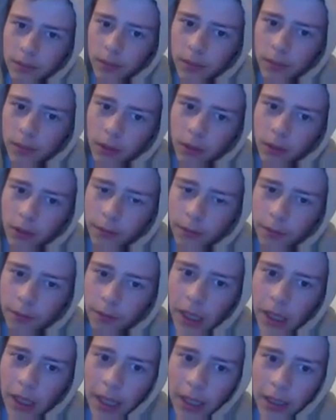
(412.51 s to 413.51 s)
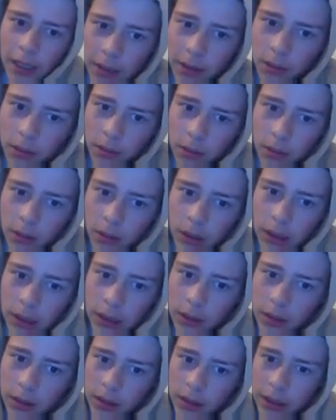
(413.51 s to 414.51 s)
Look, Flagmantle
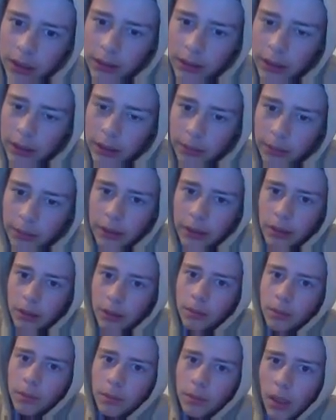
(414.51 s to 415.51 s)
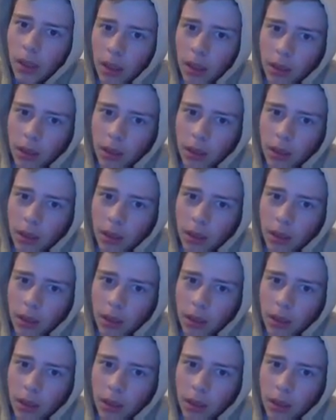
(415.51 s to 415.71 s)
and Sydney beat them.